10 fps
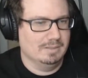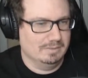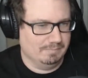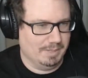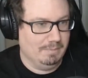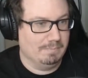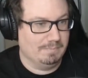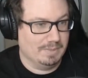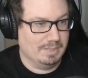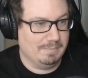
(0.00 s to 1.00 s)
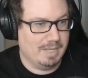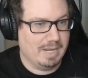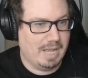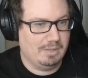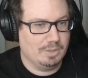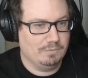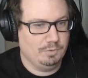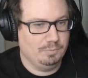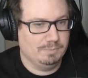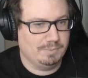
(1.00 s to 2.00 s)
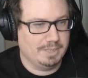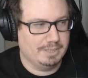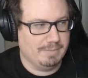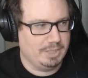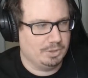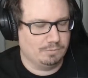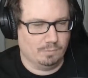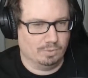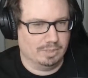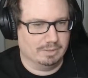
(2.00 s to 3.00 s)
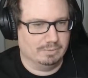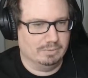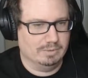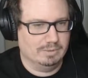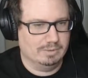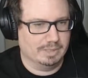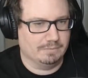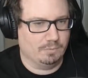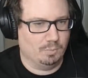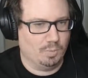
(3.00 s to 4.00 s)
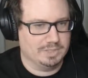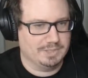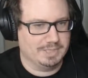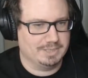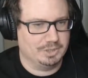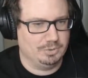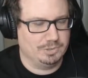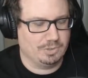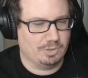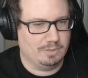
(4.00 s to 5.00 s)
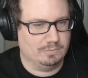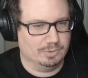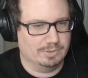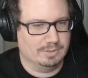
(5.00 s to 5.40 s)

Yeah. Yep. And how long have you been playing Magic for now? Like, for what set did you start off with?